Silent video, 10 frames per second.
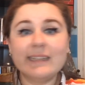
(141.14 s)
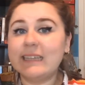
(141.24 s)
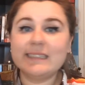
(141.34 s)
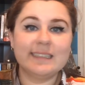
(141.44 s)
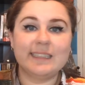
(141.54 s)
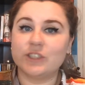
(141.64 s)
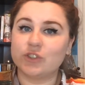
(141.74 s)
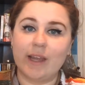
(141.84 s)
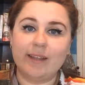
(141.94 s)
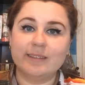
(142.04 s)
it to you
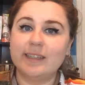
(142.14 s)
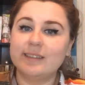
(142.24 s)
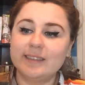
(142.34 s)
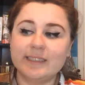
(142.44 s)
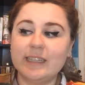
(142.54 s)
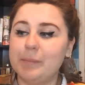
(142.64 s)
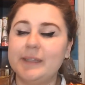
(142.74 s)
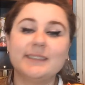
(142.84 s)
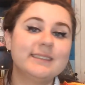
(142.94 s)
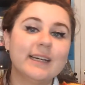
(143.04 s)
straight. Lindsay
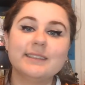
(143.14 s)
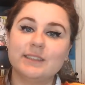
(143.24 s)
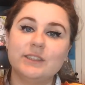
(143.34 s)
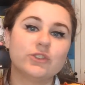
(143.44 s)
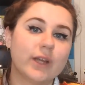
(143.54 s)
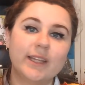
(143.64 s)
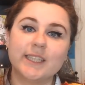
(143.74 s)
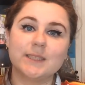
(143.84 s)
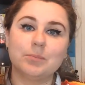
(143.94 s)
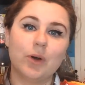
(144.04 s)
Cummings tells it to you straight in
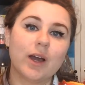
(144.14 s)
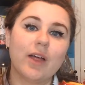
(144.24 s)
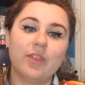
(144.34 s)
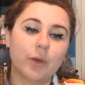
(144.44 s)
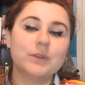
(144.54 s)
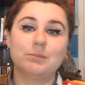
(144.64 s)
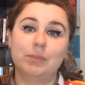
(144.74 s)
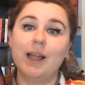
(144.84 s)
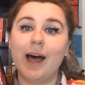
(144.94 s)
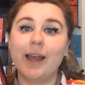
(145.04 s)
this book. There was
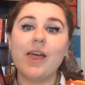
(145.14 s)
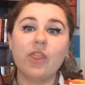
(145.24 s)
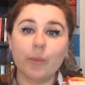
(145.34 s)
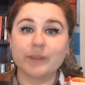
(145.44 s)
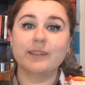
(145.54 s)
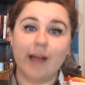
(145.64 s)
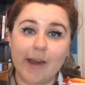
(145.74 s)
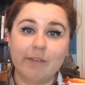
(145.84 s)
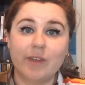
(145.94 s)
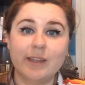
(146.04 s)
blood, there was a
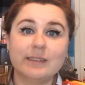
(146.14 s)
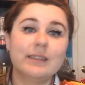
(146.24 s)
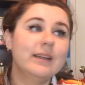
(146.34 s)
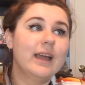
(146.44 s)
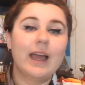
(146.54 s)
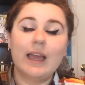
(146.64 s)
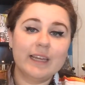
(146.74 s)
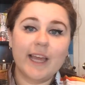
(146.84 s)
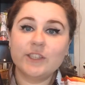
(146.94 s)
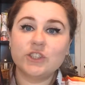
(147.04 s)
lot of it.
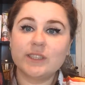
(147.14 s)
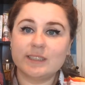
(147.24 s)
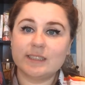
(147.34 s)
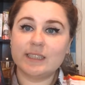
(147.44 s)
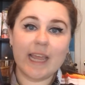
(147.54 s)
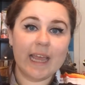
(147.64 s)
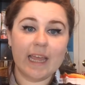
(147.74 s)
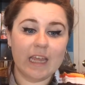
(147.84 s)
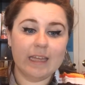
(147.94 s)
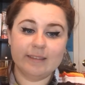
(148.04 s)
That's
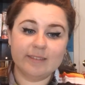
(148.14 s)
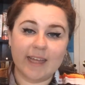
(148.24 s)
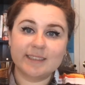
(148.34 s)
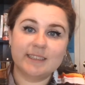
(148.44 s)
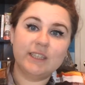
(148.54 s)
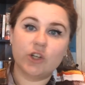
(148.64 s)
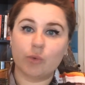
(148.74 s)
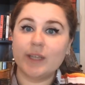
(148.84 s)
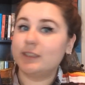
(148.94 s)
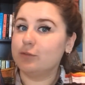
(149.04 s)
the
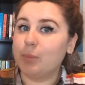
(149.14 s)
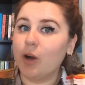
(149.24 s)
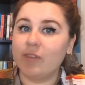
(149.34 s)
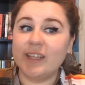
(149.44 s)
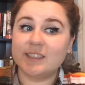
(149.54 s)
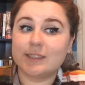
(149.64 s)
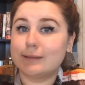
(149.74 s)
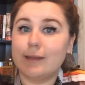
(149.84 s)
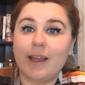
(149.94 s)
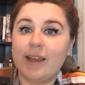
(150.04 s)
aggressive part of it.
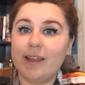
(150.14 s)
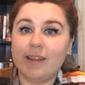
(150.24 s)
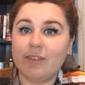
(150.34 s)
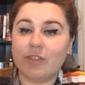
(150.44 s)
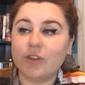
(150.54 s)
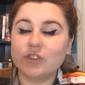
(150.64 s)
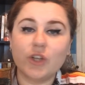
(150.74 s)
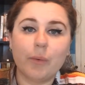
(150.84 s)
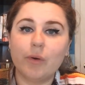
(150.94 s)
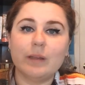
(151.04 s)
There's
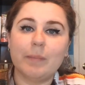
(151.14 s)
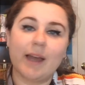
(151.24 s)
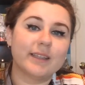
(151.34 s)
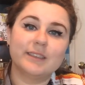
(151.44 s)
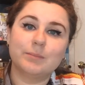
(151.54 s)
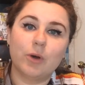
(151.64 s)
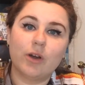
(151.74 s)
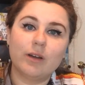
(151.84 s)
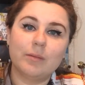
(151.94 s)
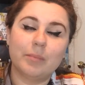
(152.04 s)
no holding back in this
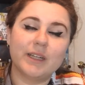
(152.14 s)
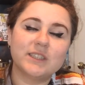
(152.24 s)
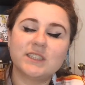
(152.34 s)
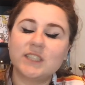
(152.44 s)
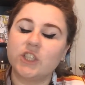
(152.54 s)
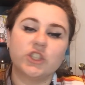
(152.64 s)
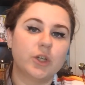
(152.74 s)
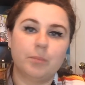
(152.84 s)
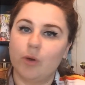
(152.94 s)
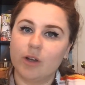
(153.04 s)
book. But it's such a
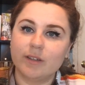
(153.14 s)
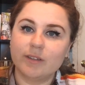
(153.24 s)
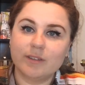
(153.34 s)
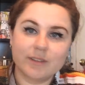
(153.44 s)
good book.